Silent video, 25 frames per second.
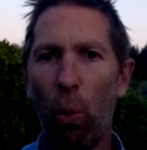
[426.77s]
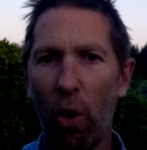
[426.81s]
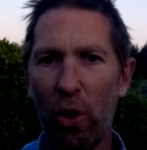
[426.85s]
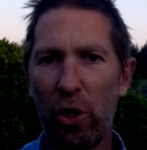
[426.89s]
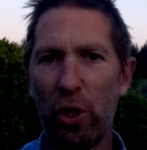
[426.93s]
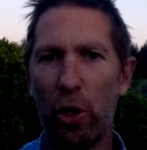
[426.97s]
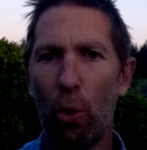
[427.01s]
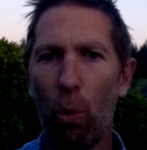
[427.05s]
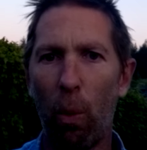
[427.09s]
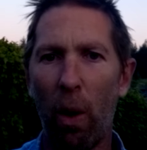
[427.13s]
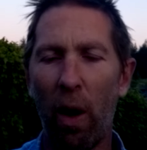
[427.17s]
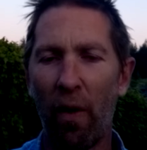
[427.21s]
Are
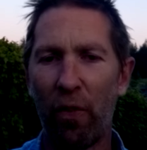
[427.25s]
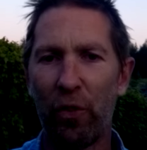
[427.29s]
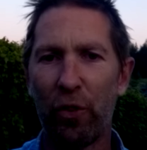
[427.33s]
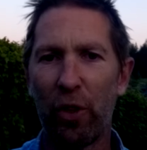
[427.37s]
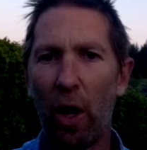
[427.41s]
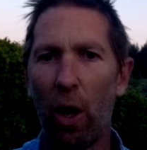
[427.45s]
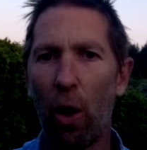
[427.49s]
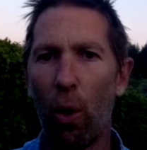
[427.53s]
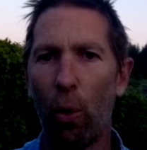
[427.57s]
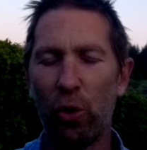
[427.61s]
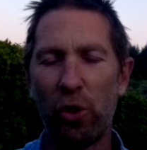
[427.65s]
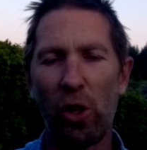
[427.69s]
you
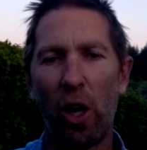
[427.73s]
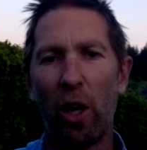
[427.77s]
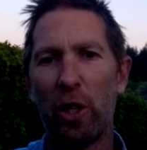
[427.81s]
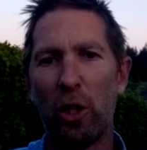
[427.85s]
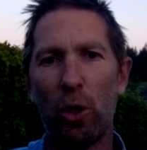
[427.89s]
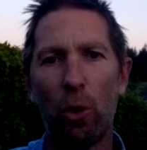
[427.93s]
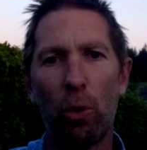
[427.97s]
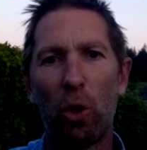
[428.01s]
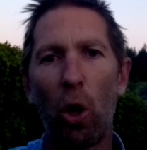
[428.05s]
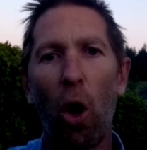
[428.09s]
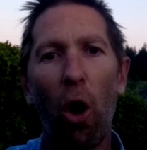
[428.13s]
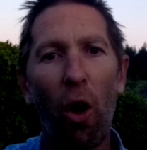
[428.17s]
constantly in
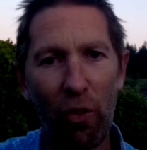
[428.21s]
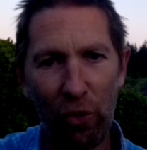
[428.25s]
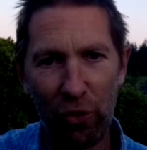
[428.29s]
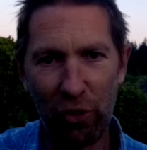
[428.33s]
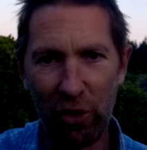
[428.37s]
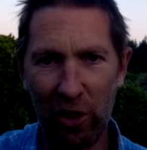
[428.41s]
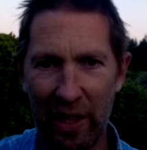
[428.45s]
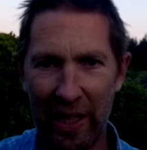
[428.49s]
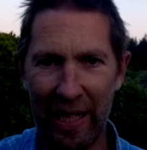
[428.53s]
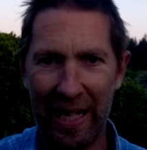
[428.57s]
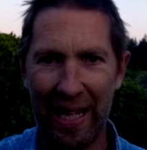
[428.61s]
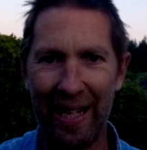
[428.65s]
an
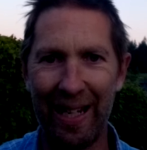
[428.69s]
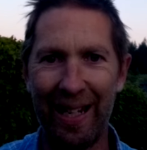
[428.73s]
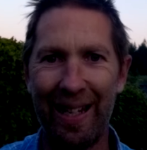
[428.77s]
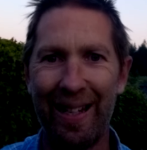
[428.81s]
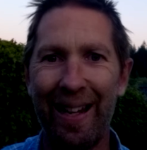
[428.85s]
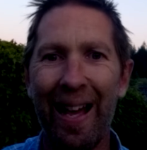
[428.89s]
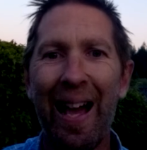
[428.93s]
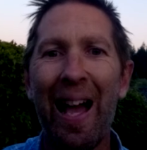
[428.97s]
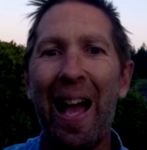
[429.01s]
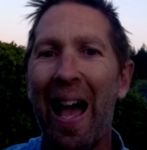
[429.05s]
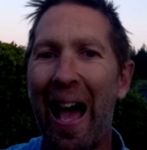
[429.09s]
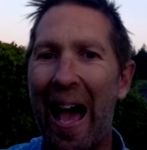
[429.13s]

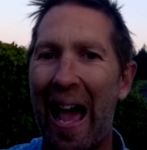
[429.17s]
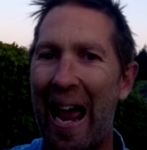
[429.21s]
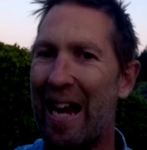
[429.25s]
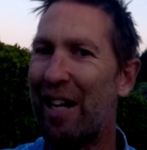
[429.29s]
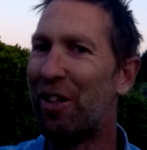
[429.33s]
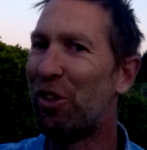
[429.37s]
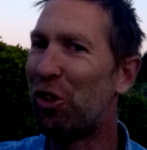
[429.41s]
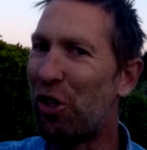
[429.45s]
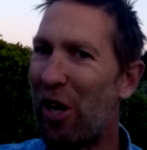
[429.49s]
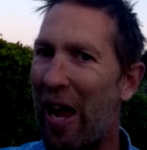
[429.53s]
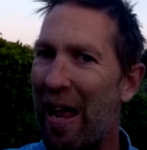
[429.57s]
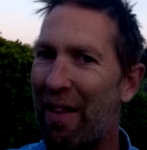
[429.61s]
agentic
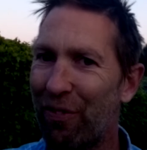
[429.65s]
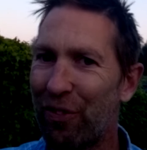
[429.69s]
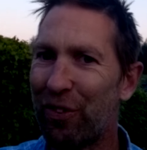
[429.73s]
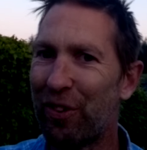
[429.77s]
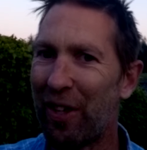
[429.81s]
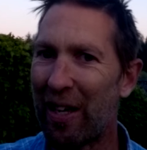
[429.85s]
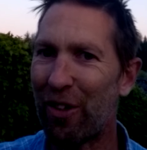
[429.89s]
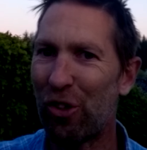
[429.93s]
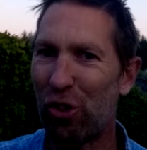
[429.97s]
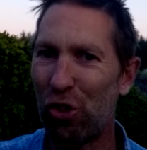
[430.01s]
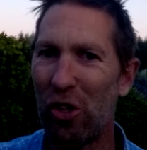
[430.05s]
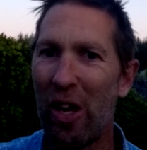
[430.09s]
shift? Is
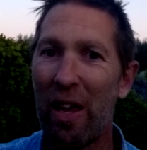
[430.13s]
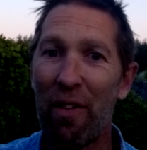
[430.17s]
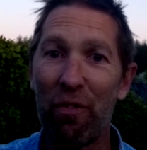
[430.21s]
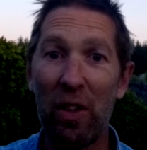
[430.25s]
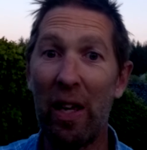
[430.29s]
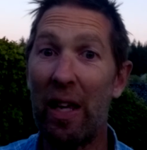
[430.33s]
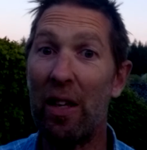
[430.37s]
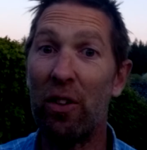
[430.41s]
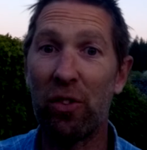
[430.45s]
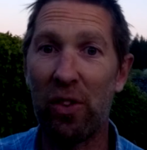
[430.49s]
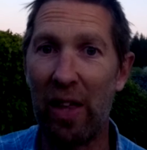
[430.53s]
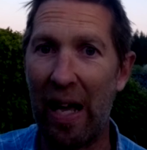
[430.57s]
that a good
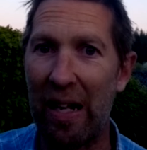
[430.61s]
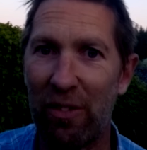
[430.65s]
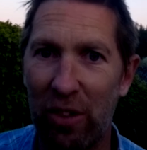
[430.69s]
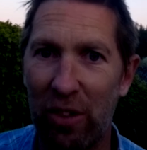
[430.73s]
thing?